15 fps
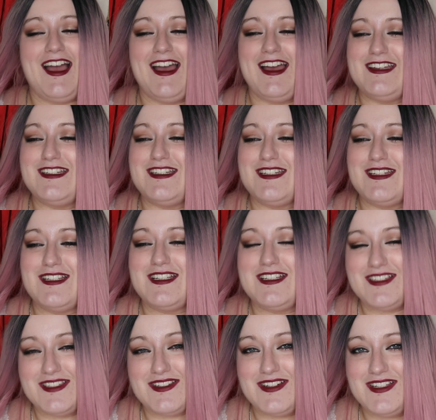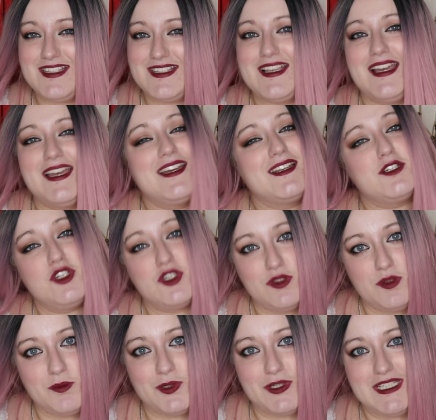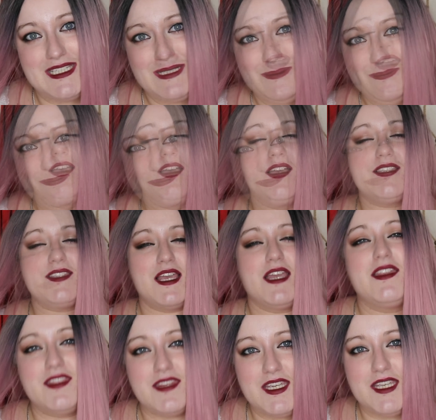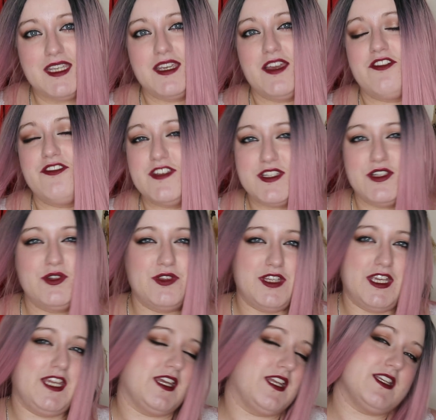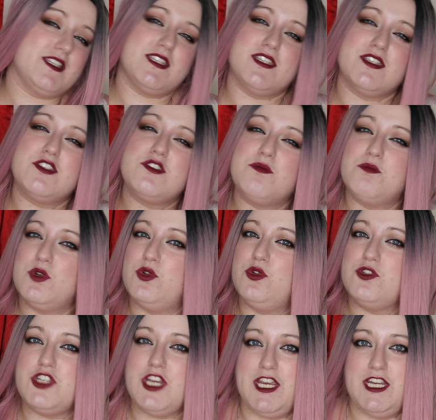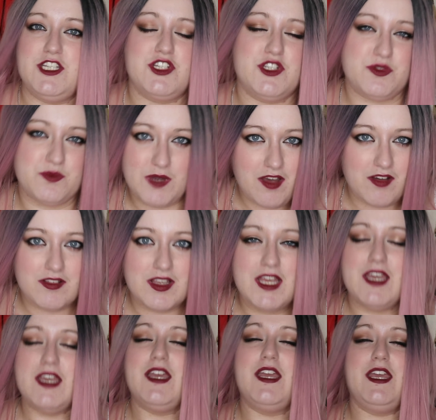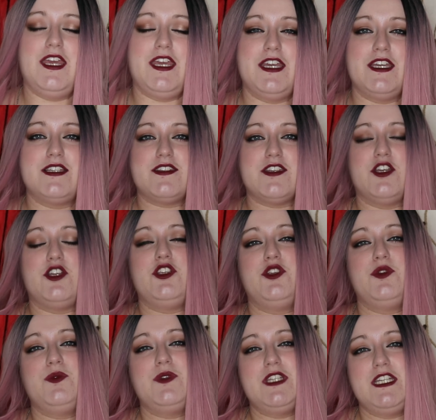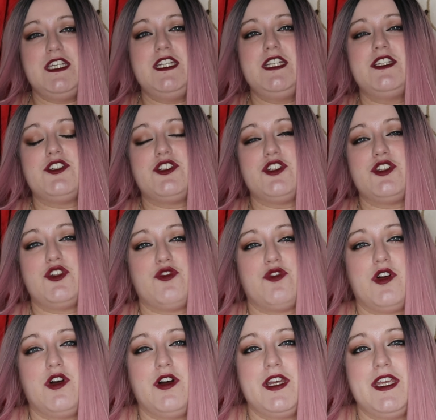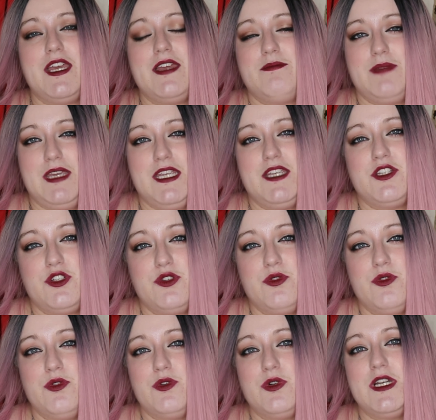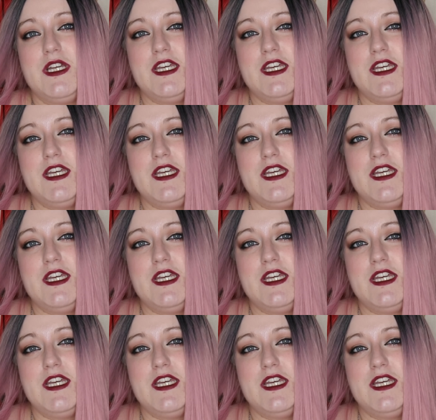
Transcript: and concise and to the point. A second thing, a physical thing, and it's a small change as well, is you need to try and make sure